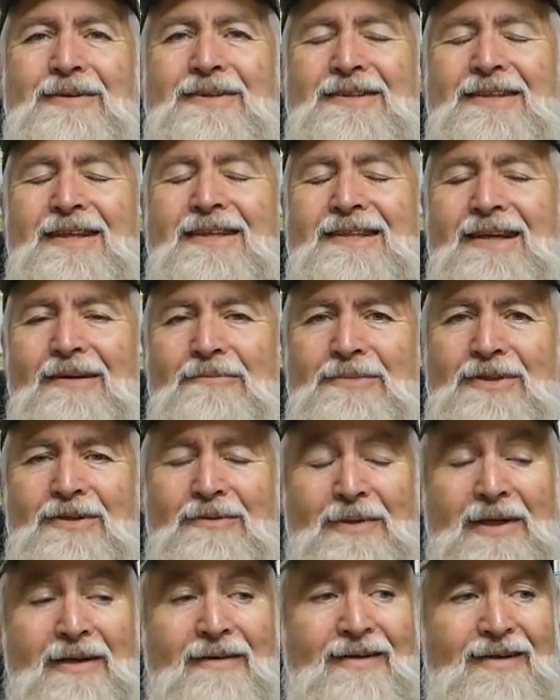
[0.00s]
said something to
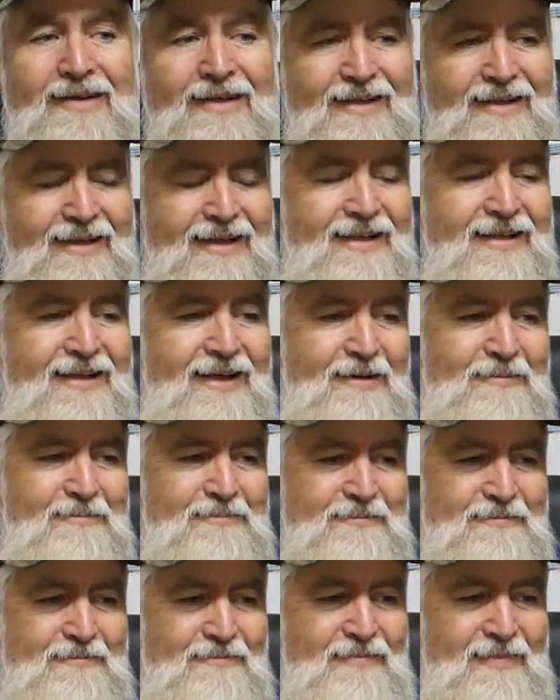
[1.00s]
him
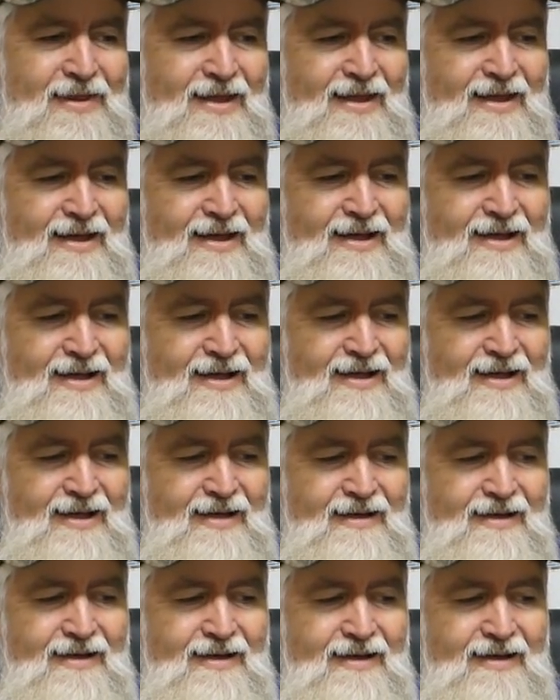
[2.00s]
anyway.
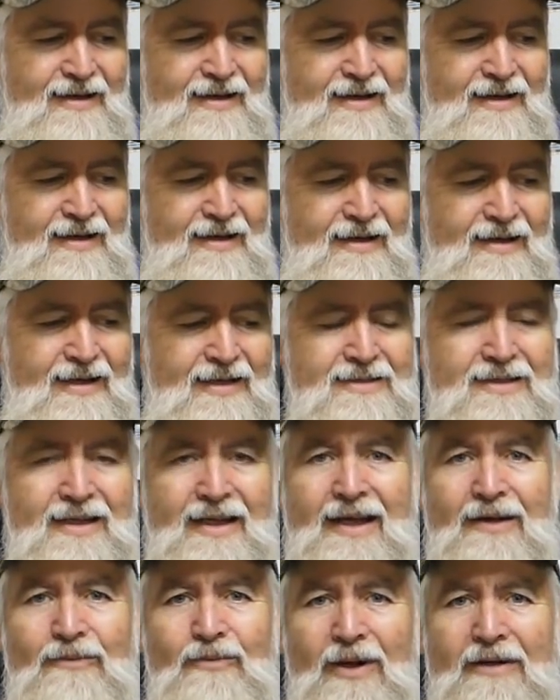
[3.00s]
And he's
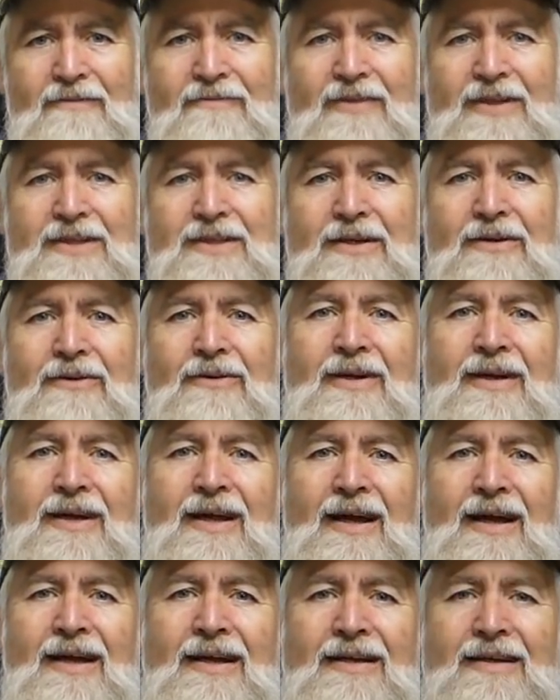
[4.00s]
allowed one visitor a
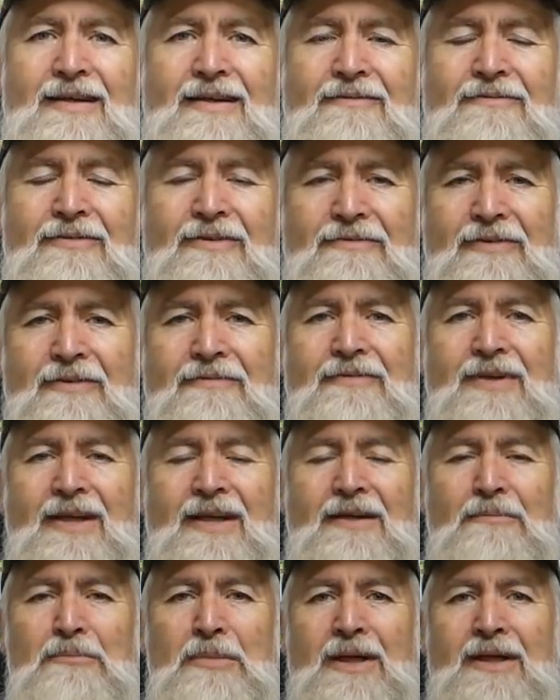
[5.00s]
day for
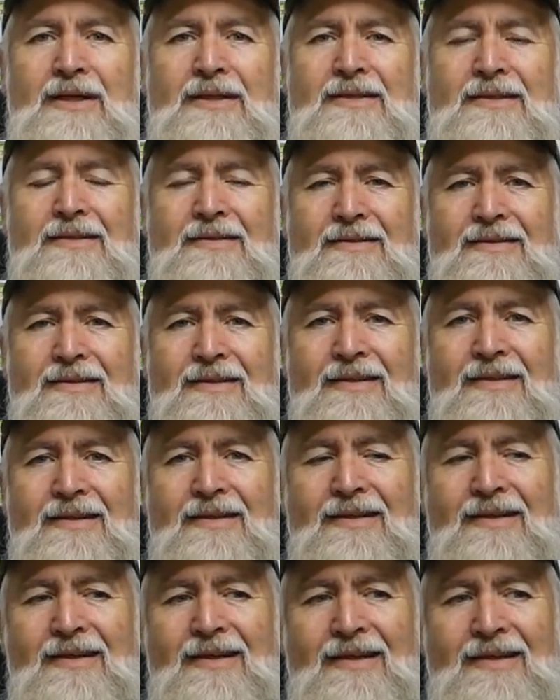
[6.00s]
15 minutes.
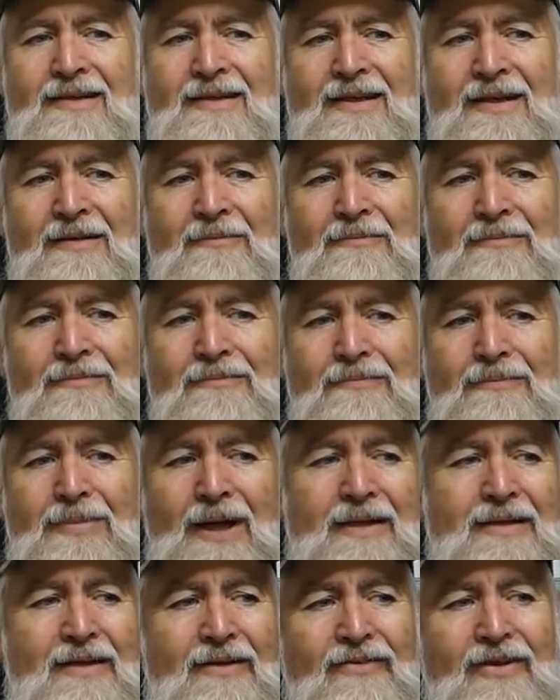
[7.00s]
And
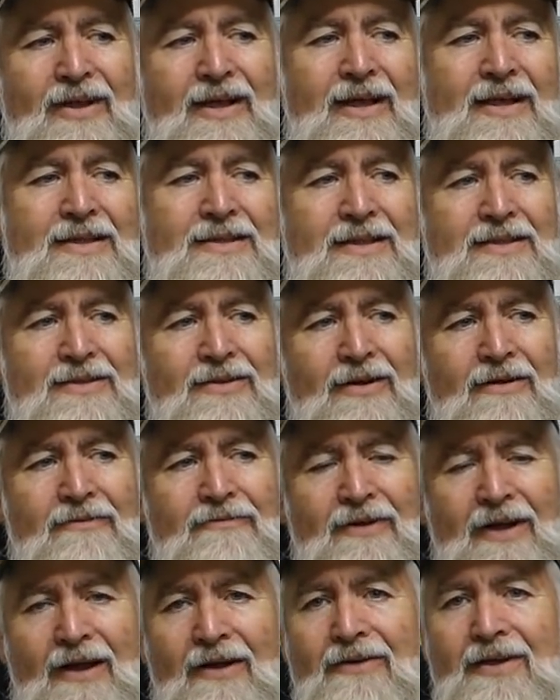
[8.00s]
but the thing is, he's got a
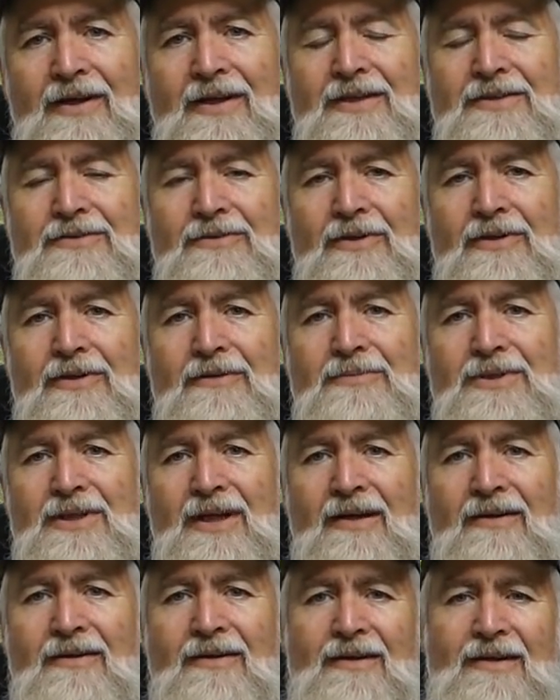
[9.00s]
phone in his room,
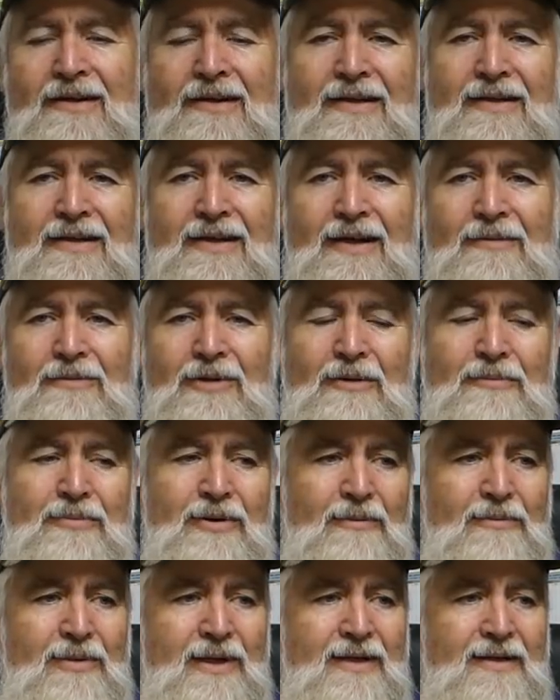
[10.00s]
so I'll
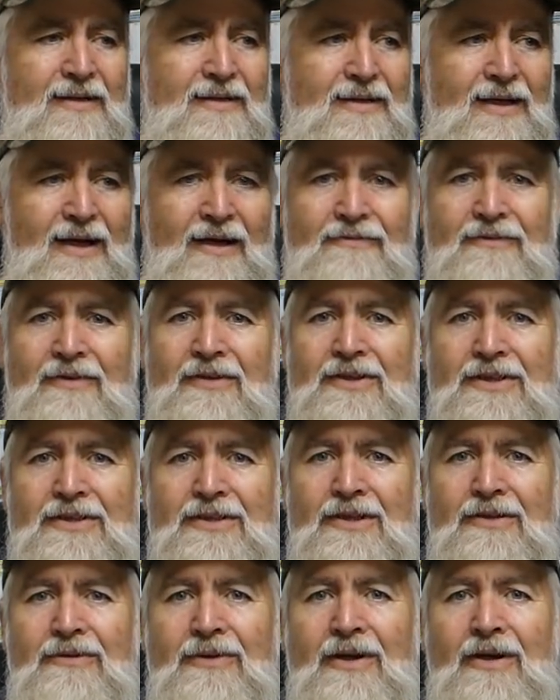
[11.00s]
probably, after the
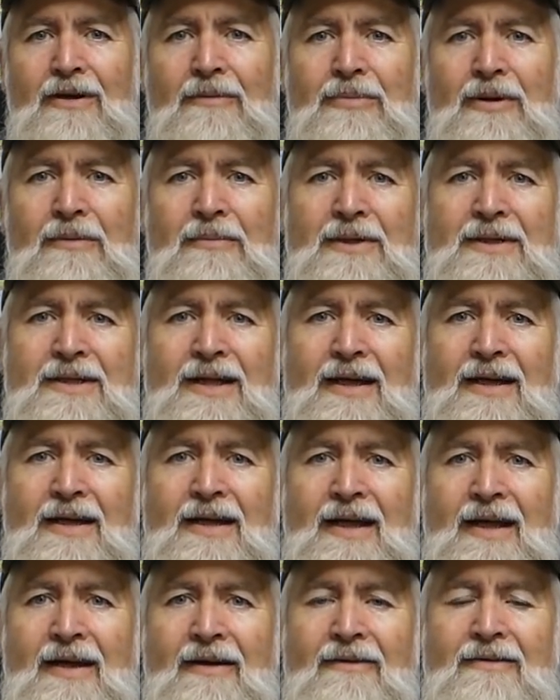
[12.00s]
stew here, I'll probably take
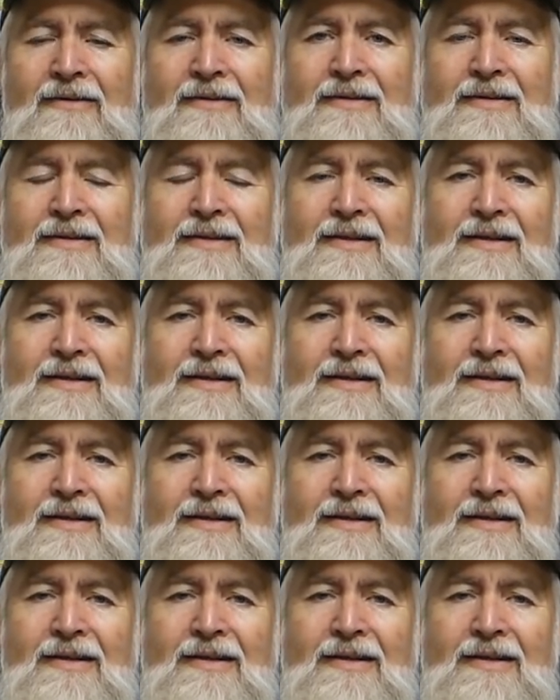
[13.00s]
an hour